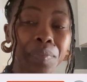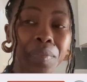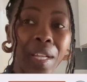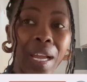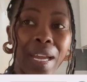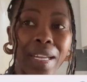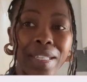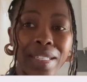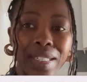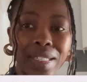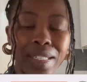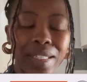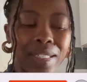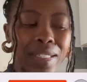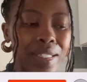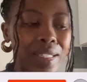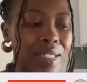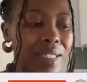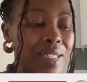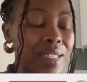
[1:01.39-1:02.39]
I
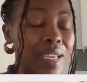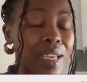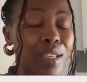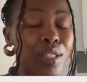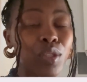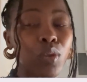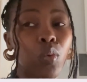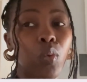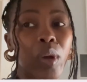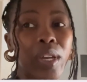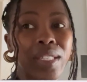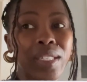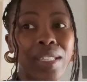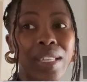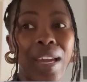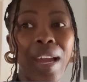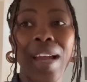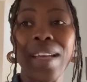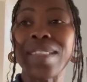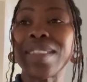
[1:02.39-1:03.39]
didn't. Today is
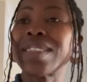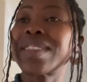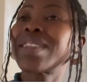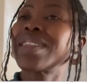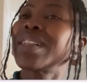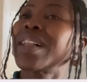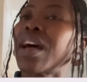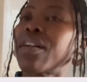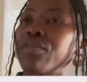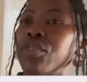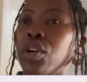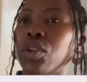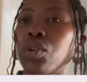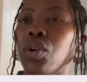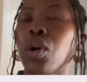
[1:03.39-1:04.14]
Wednesday. I still have not